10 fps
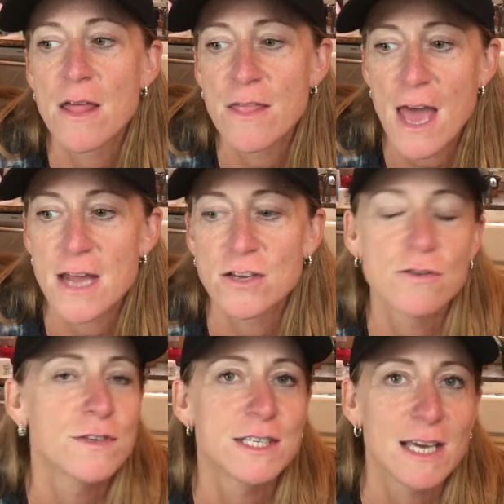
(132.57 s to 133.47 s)
then
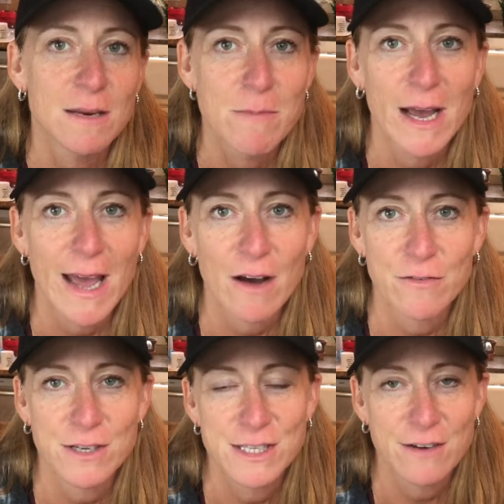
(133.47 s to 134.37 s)
you've seen my
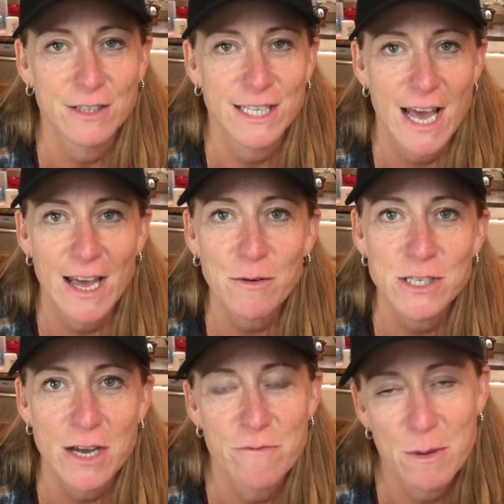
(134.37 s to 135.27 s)
outfits every day,
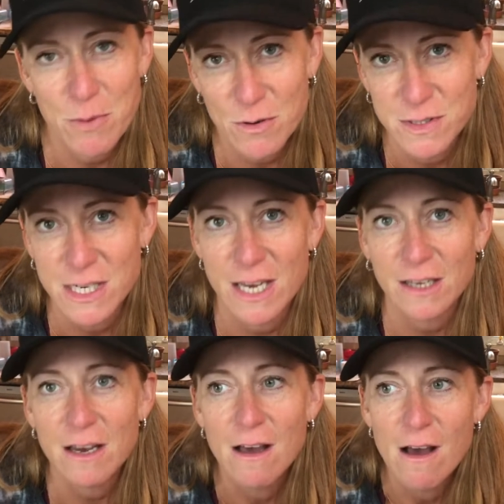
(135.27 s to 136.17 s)
which I've been
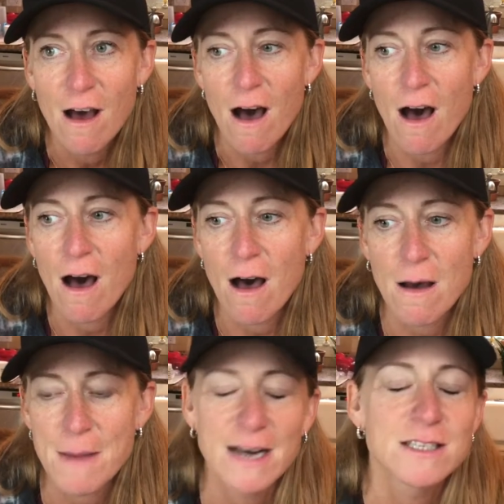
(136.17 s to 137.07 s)
posting.
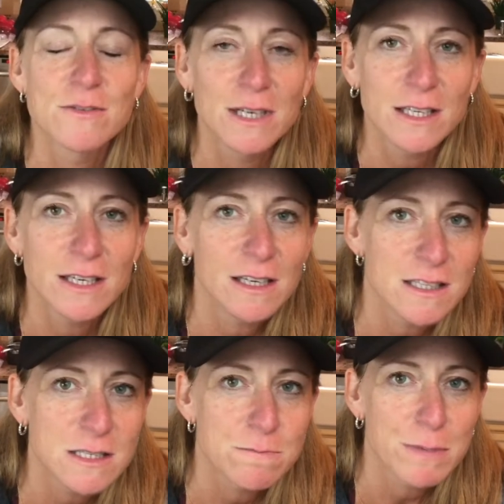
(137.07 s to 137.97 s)
And it's
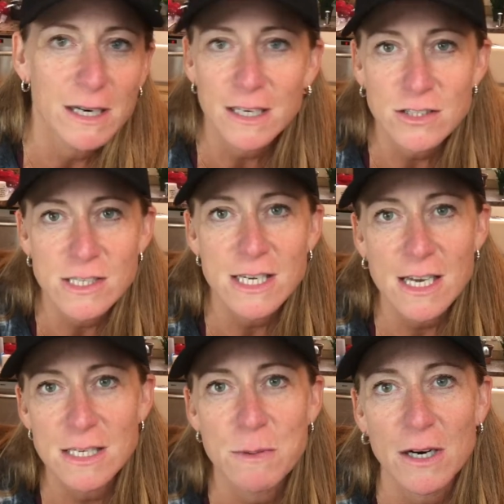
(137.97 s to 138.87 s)
been an interesting
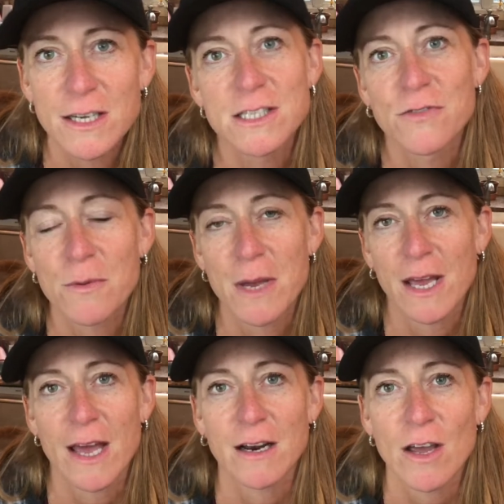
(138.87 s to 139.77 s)
experience for
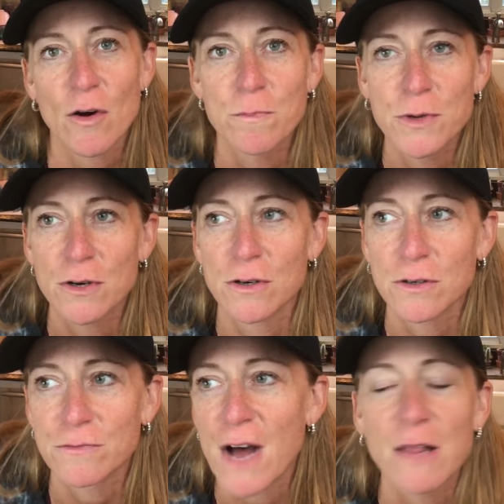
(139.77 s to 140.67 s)
me, and I hope
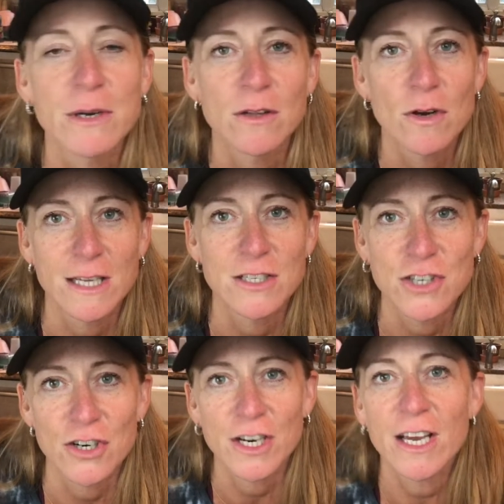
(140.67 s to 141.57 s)
you're following along that
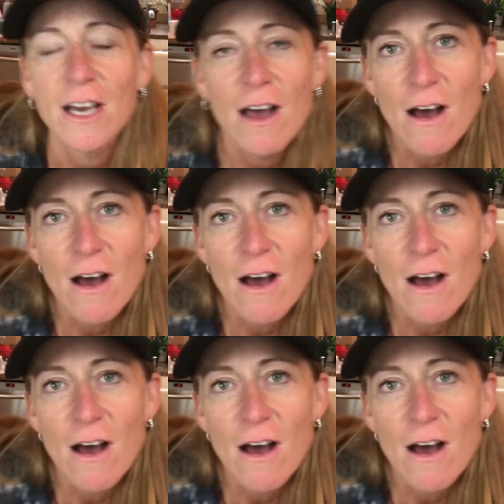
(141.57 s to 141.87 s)
journey